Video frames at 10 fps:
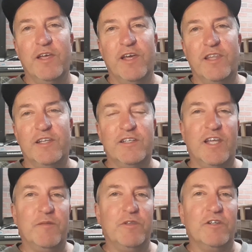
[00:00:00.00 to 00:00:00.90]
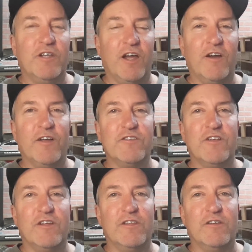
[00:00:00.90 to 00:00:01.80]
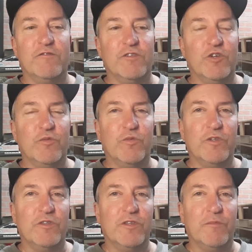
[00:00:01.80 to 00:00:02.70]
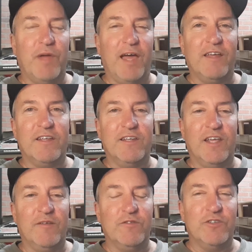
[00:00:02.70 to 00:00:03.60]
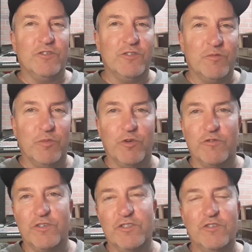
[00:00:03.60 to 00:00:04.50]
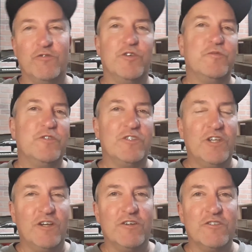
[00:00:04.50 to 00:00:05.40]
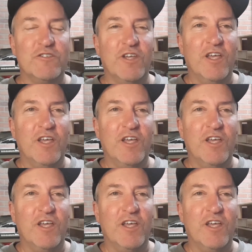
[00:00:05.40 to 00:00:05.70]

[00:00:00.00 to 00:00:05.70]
and then tape the entire outside of the envelope with packing tape so it's impervious to rips and tears.